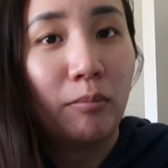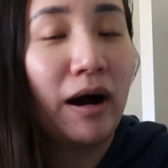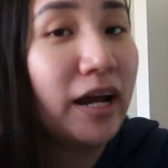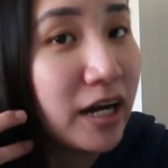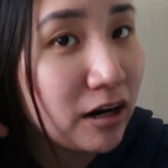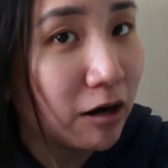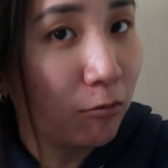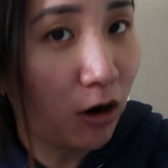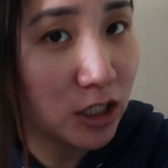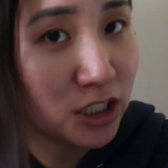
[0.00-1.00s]
My hair, I
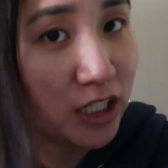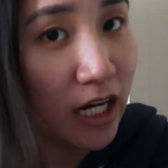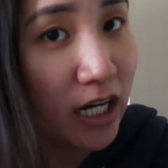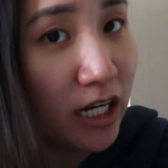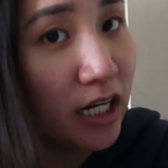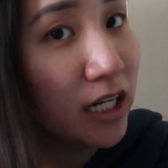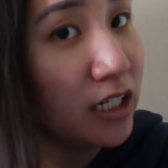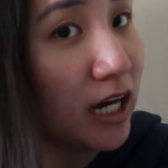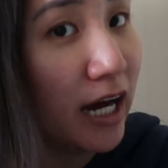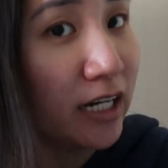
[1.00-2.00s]
washed
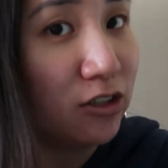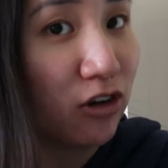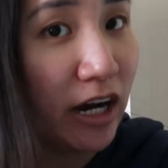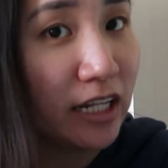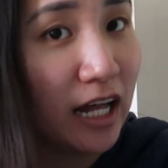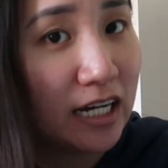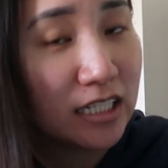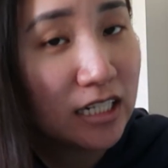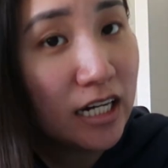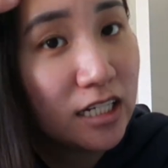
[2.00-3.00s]
and had it dried
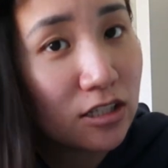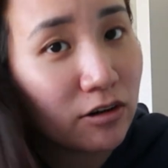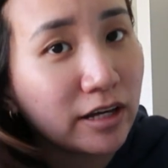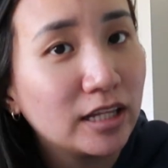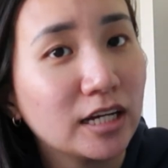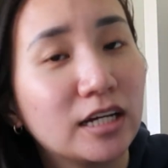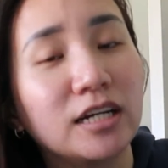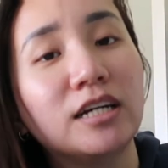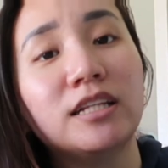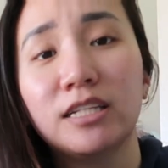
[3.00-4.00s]
last night, so I
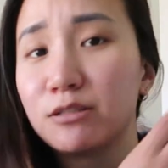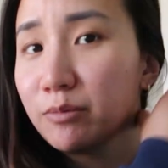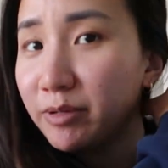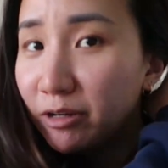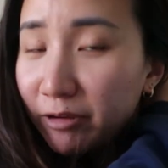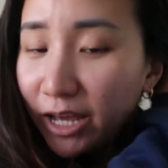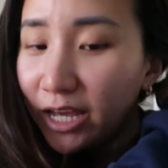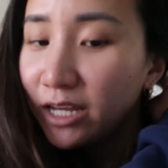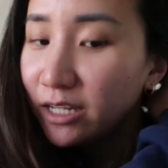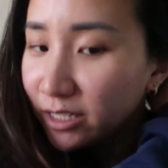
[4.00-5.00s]
think this will be okay.